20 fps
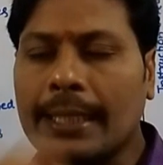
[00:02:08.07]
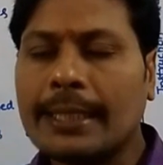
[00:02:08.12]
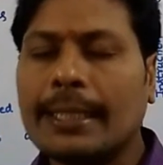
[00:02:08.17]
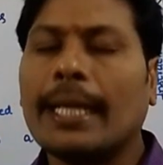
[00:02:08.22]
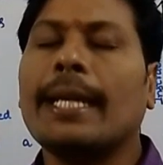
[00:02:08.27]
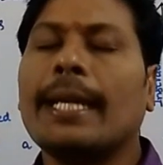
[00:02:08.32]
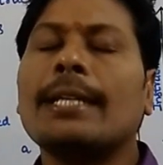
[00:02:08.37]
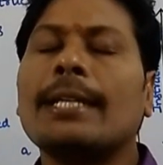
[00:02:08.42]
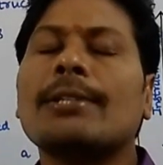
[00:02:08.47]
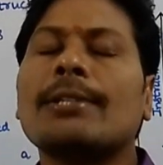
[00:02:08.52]

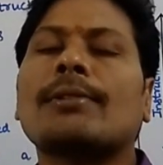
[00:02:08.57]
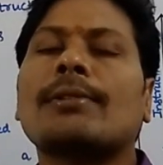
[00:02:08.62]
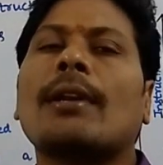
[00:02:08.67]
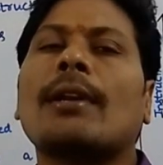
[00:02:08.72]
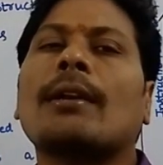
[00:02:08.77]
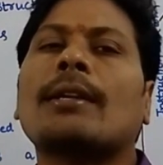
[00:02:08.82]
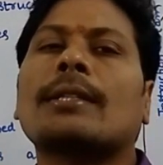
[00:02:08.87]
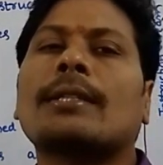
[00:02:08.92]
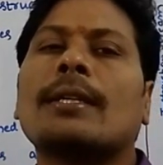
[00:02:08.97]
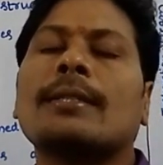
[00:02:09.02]

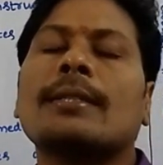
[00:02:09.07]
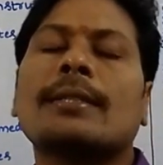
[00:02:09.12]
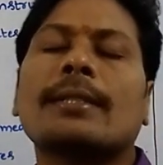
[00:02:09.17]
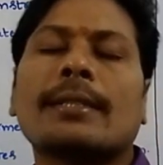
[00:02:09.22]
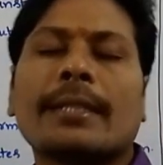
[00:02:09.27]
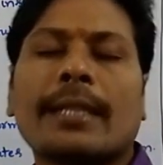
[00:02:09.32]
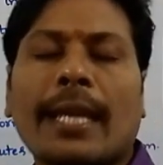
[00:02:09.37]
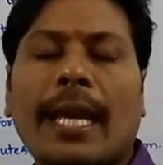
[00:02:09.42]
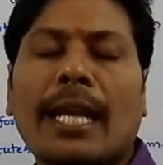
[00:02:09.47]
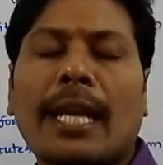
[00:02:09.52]
instructions
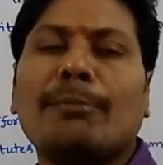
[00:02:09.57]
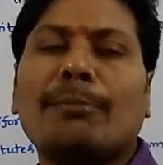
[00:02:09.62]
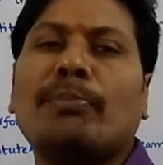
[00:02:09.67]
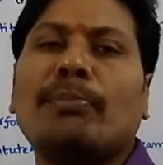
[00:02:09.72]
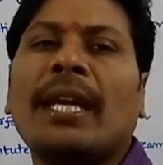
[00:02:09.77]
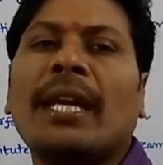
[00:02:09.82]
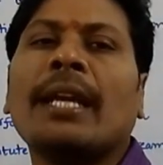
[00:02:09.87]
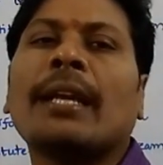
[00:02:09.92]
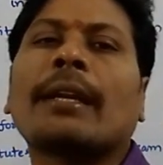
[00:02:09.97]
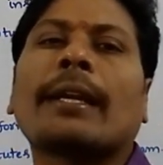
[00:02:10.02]
can
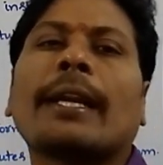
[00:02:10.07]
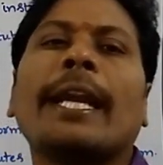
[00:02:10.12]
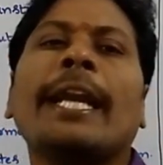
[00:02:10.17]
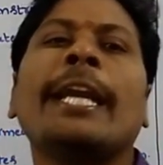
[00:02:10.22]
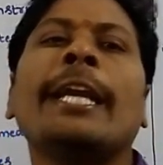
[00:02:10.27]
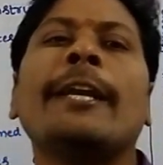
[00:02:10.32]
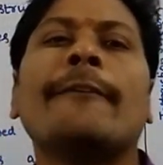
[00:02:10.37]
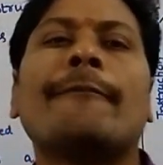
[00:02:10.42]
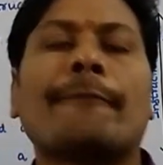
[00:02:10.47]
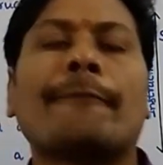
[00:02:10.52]
be
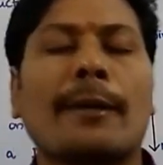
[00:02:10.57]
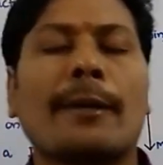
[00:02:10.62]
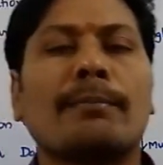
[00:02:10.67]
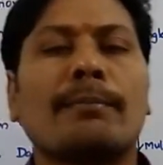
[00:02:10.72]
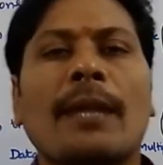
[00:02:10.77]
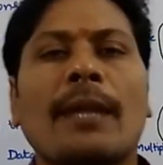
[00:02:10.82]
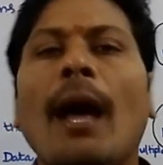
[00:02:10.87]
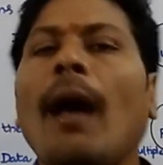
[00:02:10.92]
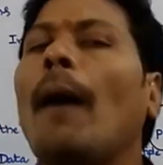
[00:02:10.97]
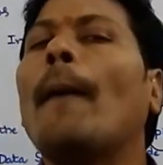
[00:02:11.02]
read from
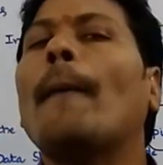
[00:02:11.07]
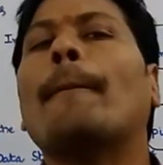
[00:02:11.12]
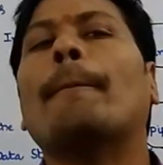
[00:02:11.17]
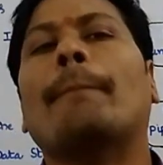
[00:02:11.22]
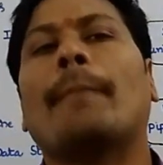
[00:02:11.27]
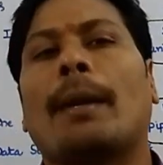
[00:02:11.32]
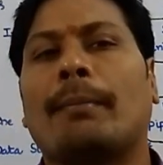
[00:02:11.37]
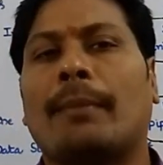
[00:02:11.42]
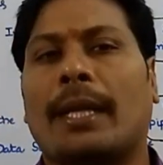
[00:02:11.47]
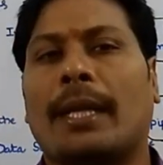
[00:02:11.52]
the
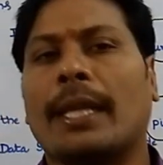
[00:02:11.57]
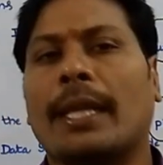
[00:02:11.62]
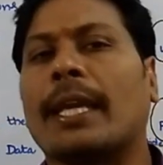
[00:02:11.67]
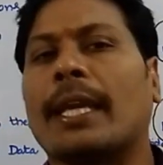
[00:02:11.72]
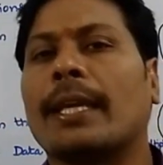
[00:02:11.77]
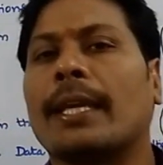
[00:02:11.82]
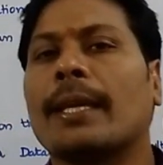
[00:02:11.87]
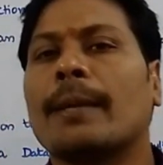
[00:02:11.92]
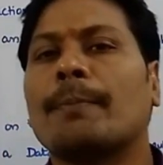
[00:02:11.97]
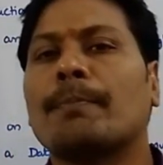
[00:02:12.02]
memory.
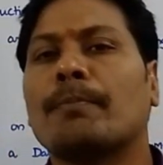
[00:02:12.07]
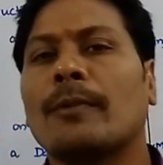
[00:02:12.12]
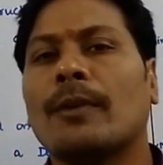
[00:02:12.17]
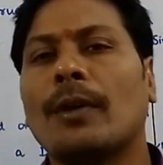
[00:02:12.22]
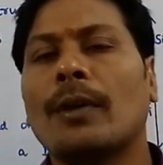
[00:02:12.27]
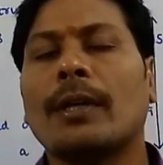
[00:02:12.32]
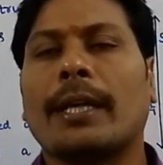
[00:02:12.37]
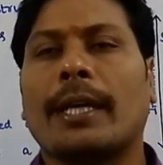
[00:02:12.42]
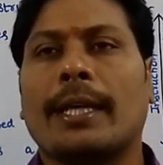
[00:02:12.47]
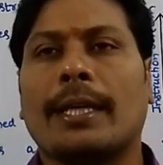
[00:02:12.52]

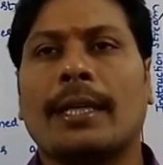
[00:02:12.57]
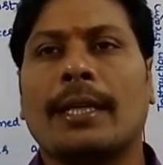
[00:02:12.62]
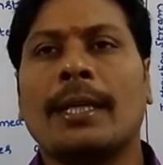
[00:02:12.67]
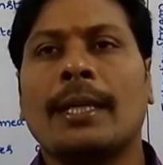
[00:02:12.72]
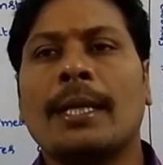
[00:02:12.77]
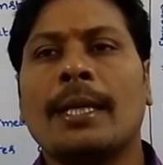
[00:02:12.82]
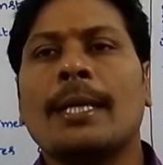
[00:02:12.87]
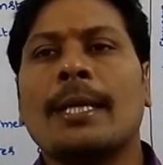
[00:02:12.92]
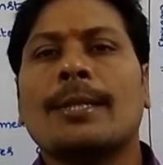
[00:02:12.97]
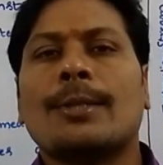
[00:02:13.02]
Okay,
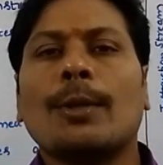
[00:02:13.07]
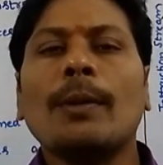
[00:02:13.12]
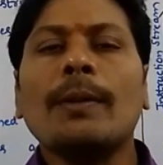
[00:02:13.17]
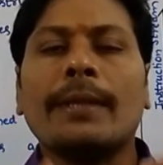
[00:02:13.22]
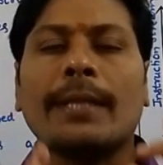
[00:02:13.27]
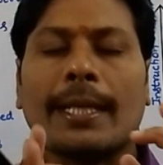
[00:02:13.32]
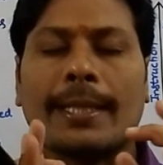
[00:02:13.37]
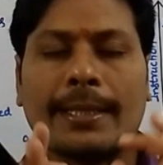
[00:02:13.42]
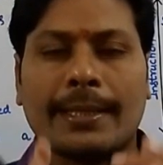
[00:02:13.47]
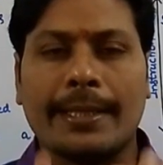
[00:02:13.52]
so the
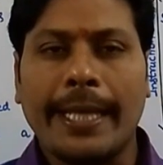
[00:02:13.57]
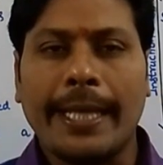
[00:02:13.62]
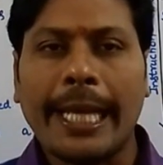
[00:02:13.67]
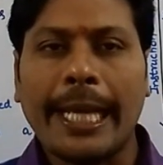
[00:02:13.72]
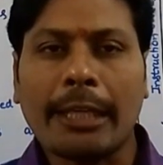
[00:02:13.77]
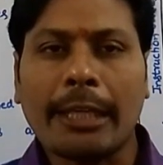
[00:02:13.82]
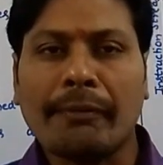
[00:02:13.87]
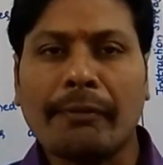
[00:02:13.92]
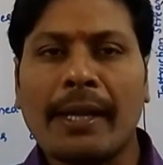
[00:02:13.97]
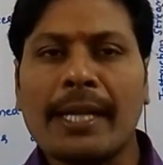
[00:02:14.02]

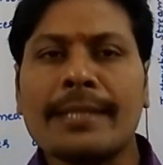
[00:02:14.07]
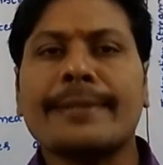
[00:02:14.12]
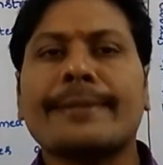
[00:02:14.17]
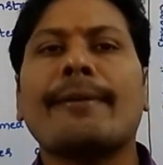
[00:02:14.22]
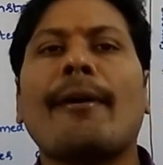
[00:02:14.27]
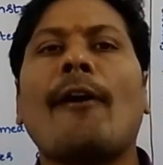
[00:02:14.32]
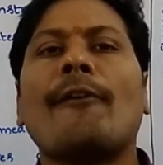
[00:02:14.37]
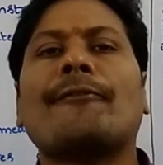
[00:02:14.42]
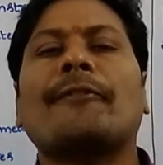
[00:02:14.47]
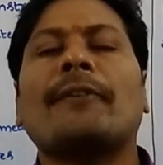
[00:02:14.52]
sequence
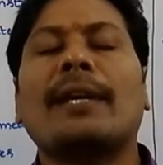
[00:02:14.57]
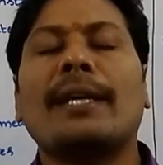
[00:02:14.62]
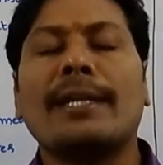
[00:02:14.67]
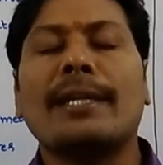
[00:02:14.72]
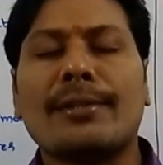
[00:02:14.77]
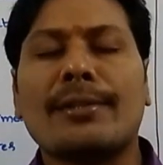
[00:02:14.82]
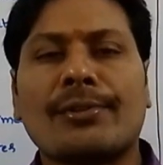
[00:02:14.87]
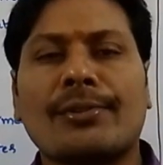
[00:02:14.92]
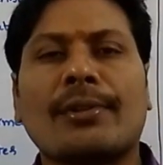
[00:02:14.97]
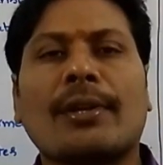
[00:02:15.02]
of
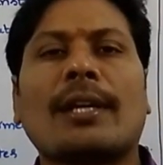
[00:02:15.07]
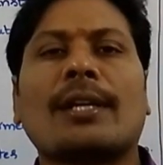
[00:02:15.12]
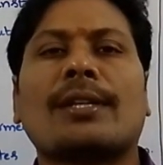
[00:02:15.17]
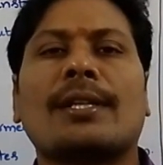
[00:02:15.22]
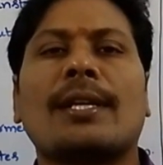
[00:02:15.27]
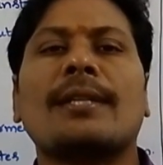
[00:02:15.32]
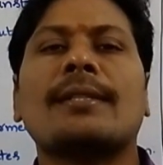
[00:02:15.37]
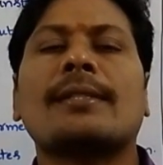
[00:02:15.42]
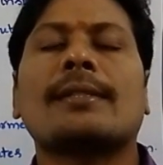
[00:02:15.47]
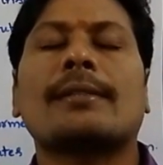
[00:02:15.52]

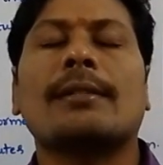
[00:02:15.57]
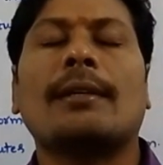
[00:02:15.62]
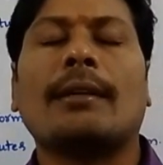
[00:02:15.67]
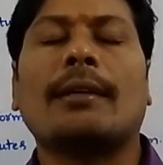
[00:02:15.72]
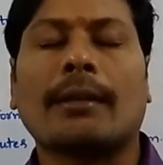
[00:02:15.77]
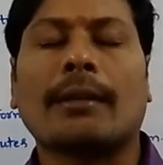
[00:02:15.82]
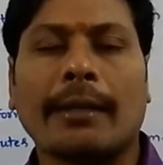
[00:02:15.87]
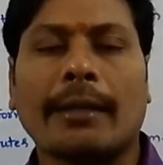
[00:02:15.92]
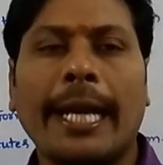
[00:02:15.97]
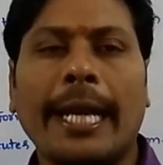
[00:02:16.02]
instructions
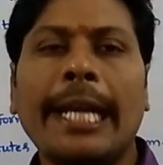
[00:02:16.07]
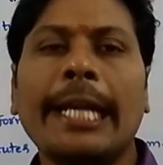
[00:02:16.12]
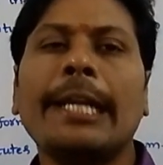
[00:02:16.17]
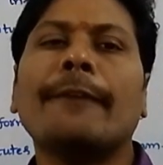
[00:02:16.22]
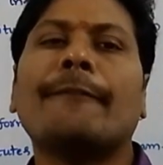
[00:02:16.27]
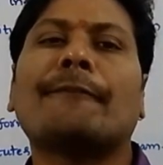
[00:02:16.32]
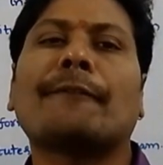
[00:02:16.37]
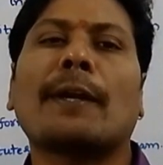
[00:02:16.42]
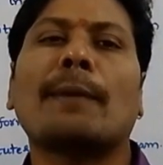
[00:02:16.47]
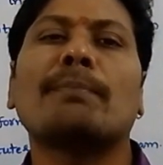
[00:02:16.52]
read
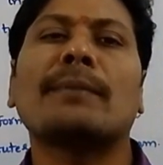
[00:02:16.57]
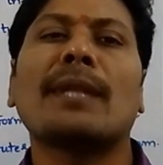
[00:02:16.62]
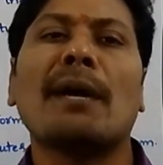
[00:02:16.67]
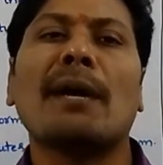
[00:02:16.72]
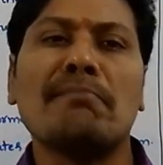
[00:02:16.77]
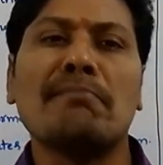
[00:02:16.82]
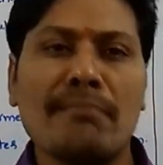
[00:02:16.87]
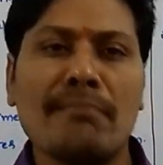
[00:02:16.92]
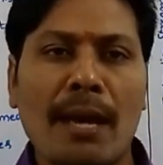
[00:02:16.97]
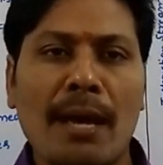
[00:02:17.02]
from the
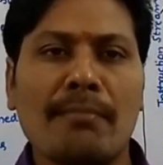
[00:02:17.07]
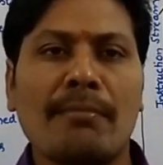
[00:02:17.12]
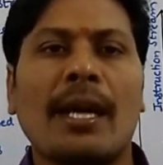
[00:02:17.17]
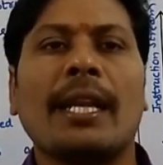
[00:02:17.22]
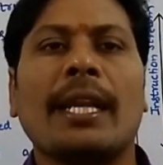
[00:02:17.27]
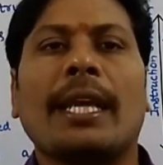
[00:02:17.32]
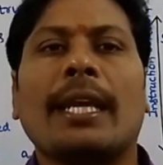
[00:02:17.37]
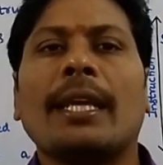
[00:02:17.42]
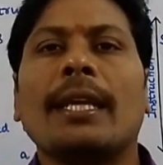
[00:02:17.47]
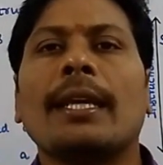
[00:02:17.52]

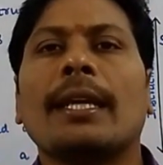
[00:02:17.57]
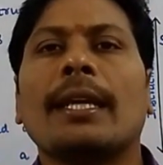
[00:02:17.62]
memory